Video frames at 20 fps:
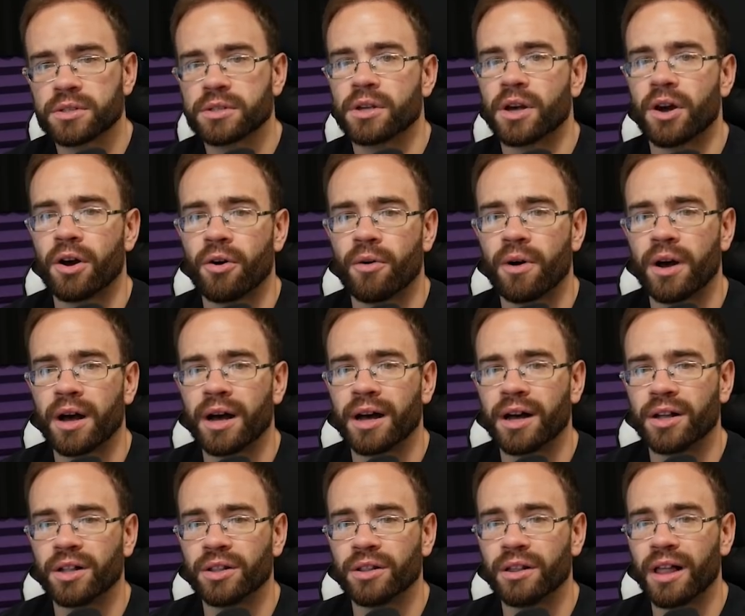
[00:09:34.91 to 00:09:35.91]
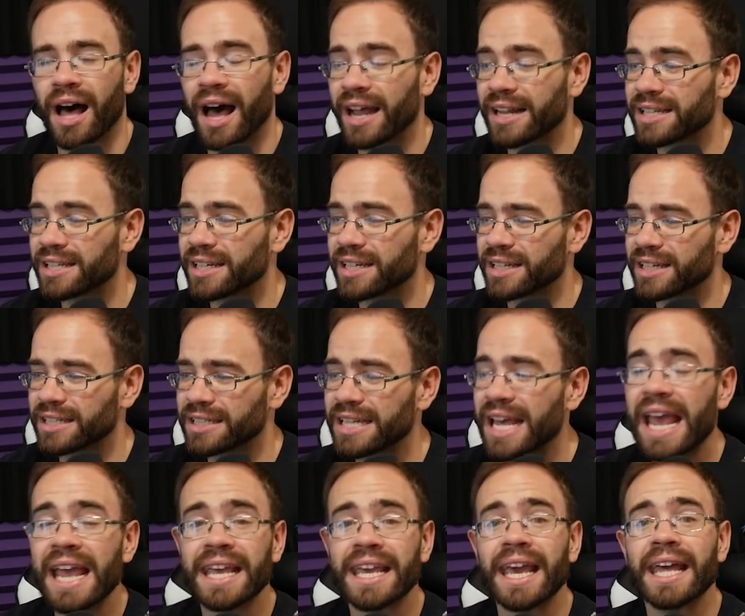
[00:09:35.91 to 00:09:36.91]
So uh, a lot to
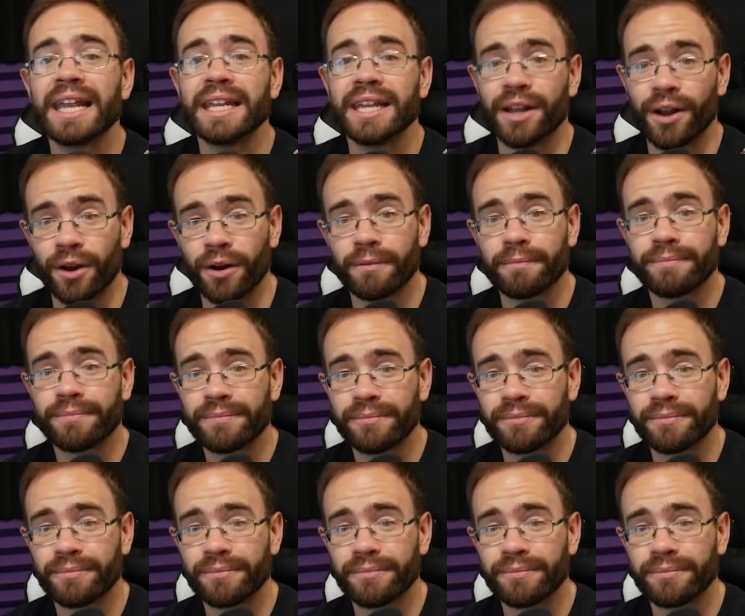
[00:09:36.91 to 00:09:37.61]
take in here.